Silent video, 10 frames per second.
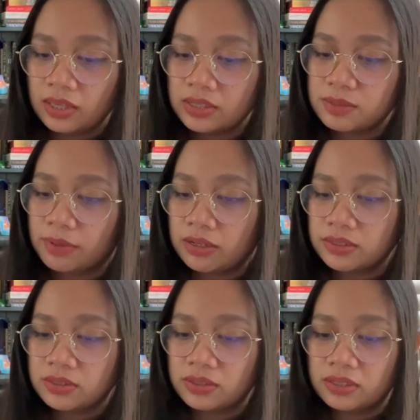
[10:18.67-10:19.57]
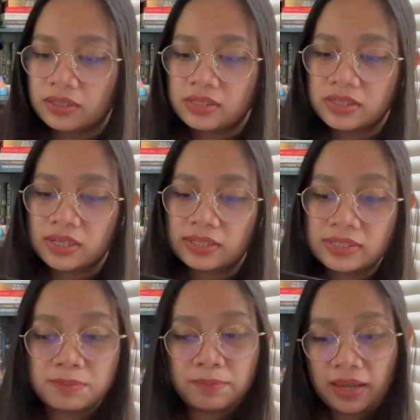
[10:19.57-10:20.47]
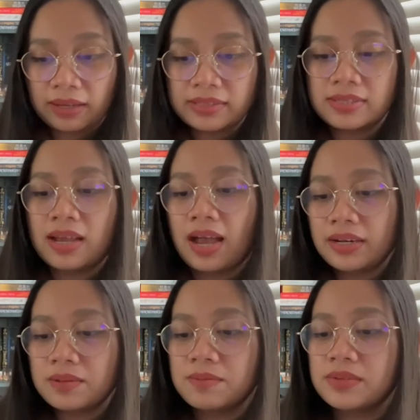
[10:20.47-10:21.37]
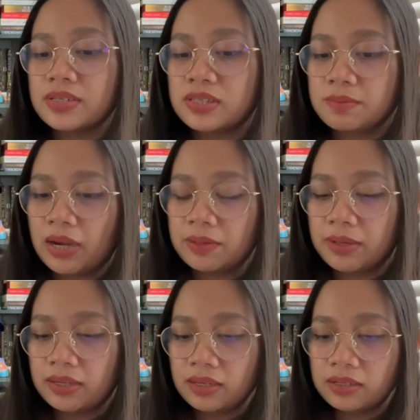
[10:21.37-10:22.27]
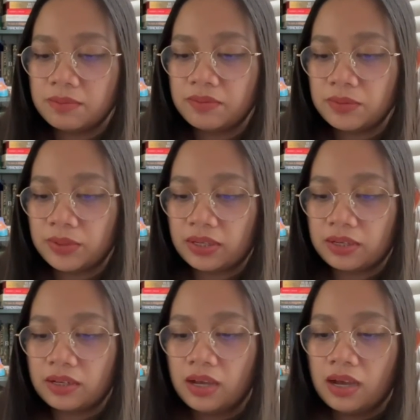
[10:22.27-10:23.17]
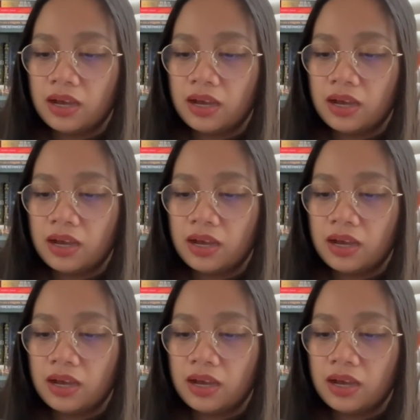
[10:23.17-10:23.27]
In this box, you can expect items inspired by Kingdom of the Wicked,